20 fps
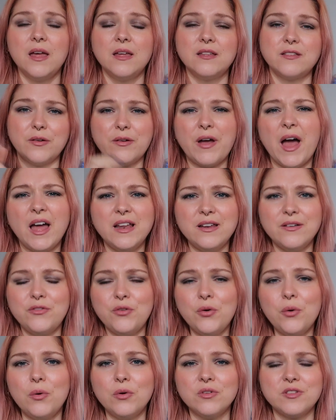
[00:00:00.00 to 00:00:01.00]
So I kind of
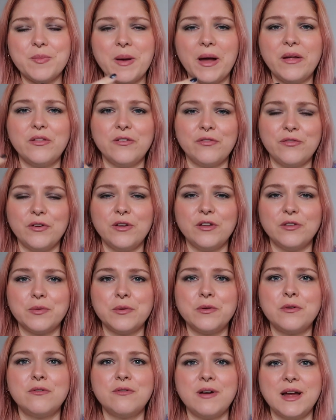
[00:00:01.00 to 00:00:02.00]
talked about the first
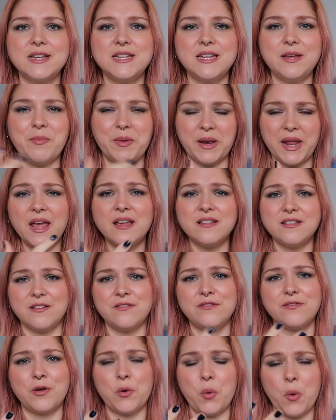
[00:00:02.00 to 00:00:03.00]
one already, but it is
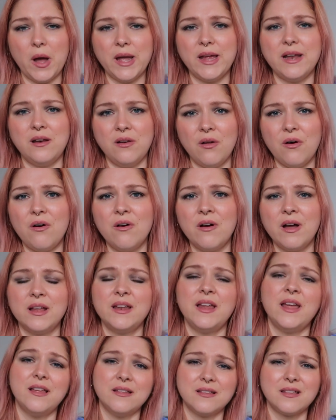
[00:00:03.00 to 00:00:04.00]
quite long
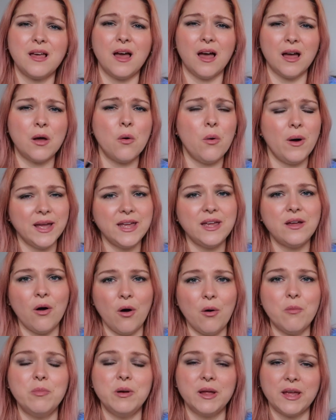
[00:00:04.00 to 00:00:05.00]
and it is a quite
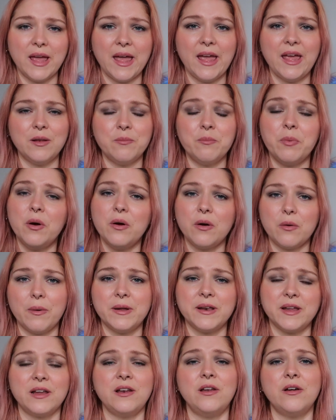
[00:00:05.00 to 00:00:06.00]
complicated book
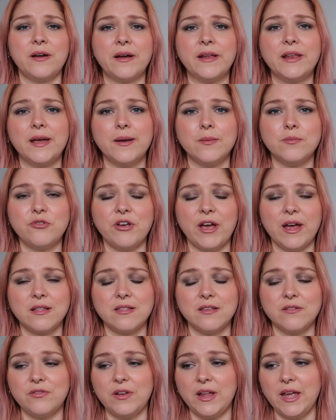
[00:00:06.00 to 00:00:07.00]
when I look at it
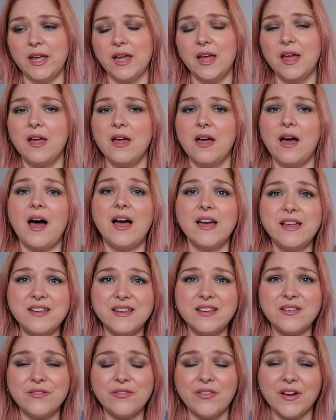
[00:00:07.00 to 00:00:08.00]
objectively. I
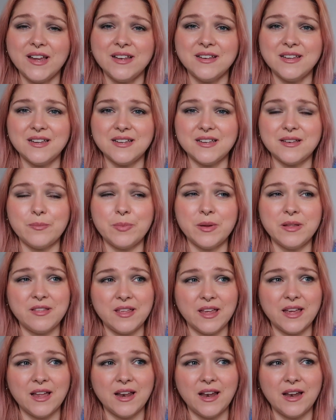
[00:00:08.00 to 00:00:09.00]
didn't find it
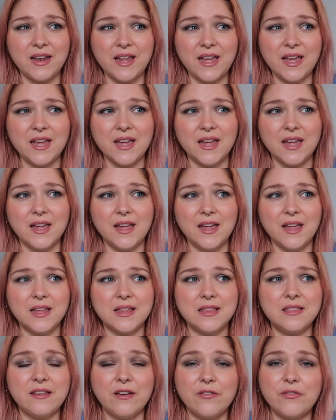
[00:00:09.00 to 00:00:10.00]
particularly
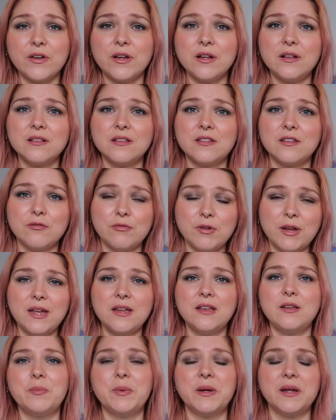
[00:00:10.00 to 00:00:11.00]
difficult to
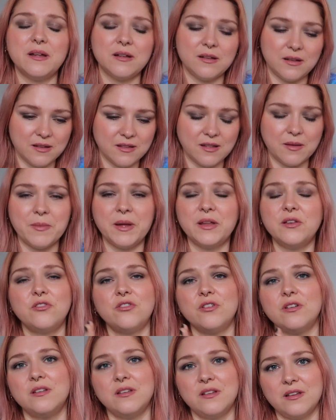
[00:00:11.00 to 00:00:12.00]
read, but as I
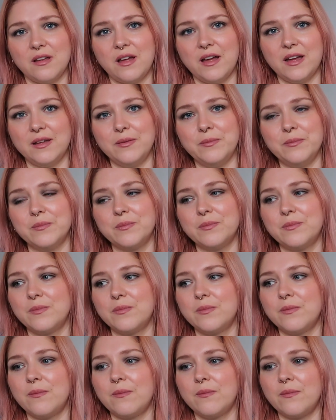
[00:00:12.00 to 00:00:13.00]
mentioned,
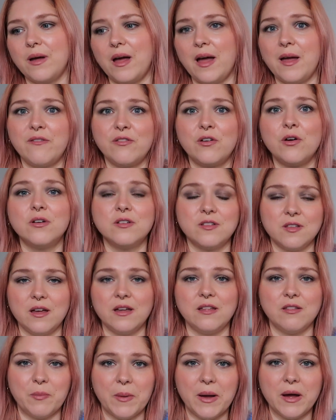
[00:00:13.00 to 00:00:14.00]
I've got a
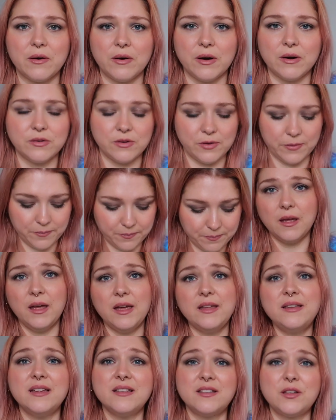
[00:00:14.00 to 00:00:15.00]
science background.
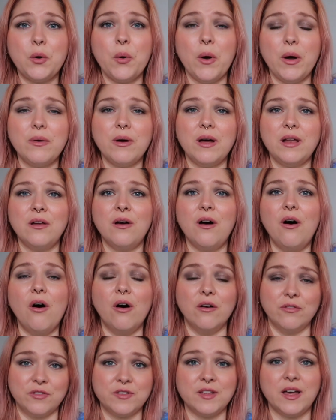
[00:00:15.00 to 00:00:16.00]
It does quote a
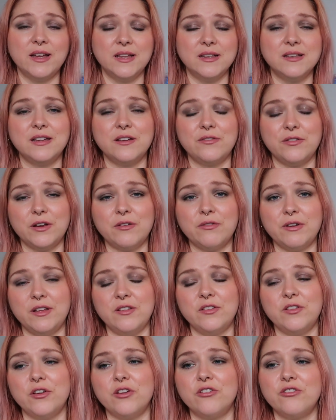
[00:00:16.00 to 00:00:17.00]
lot of scientific
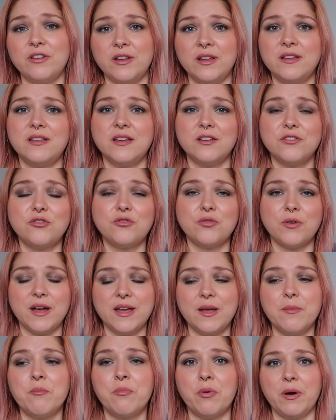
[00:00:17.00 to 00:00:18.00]
research and it does try
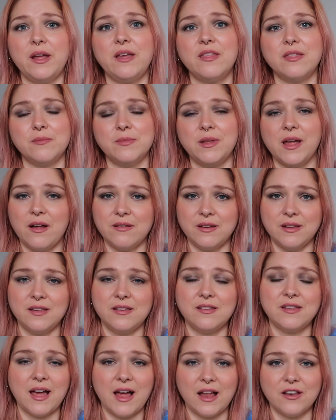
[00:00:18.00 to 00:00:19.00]
and break them down
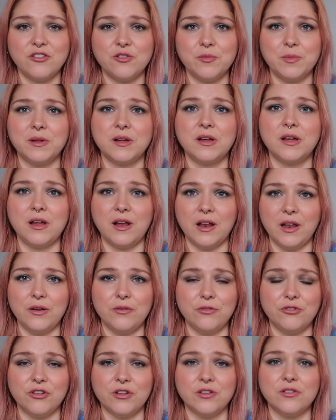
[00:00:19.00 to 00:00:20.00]
into tangible
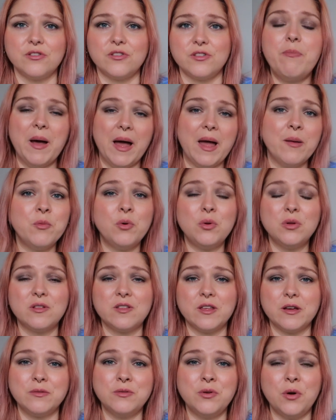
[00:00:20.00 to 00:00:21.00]
conclusions, but I'm
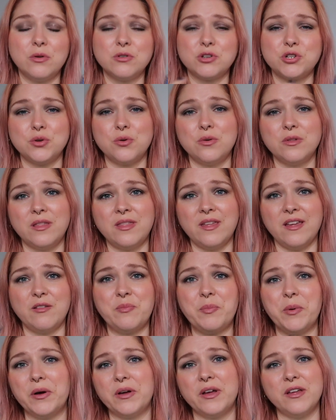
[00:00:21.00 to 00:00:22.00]
also not sure that this
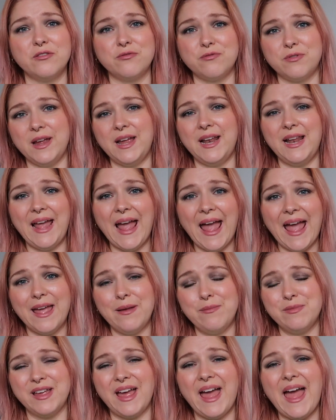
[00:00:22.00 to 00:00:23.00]
book is really
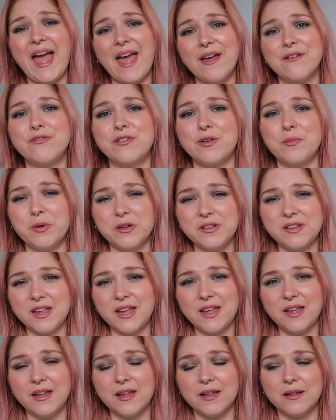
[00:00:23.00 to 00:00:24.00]
aimed at
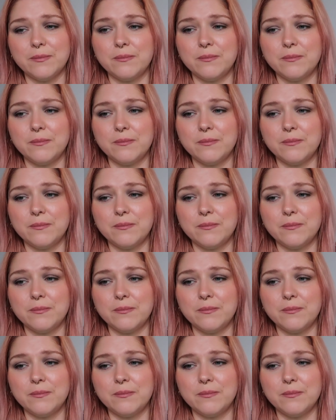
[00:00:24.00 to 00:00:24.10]
everybody.